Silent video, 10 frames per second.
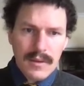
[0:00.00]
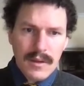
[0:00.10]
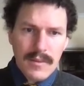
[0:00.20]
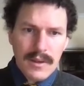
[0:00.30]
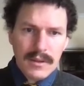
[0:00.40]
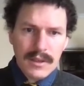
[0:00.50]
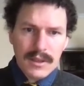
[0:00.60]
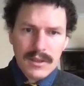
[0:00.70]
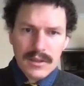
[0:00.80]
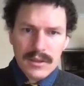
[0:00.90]
Email and
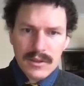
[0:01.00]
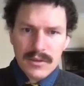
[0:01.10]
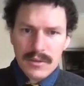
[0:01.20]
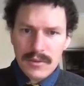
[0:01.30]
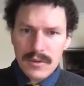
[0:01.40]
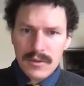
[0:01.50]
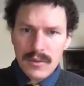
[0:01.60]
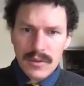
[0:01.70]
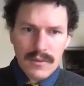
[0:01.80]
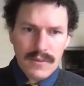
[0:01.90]
texting, etc. Spiritual,
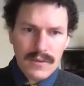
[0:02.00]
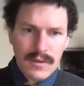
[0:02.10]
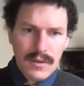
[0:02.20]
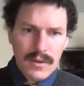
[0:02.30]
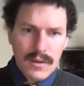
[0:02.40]
went on foot.